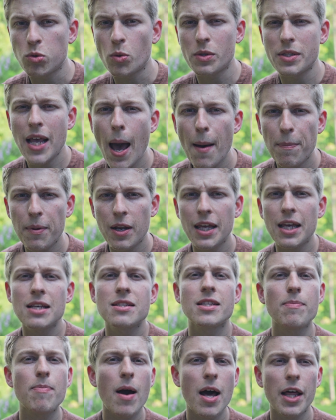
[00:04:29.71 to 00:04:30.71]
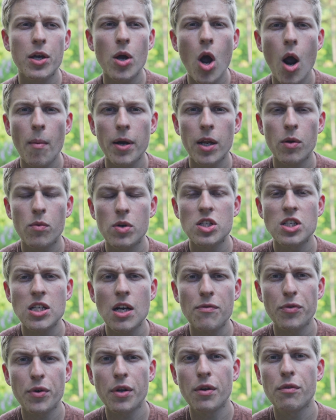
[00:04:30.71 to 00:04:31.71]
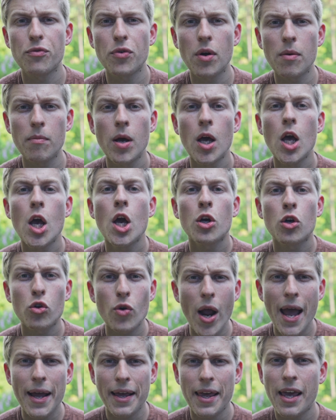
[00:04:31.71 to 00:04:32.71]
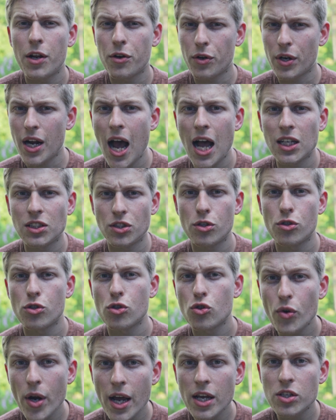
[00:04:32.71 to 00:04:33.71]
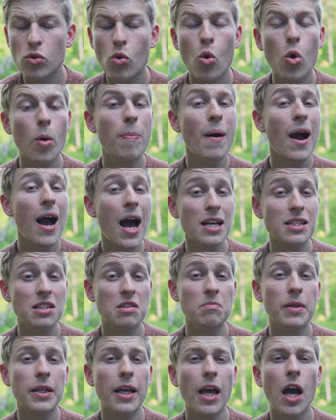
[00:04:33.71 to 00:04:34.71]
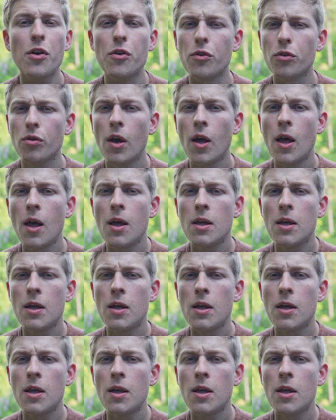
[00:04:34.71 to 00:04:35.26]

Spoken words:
What was happening is the polycarbonate was suffering from cracking under constant stress, or possibly under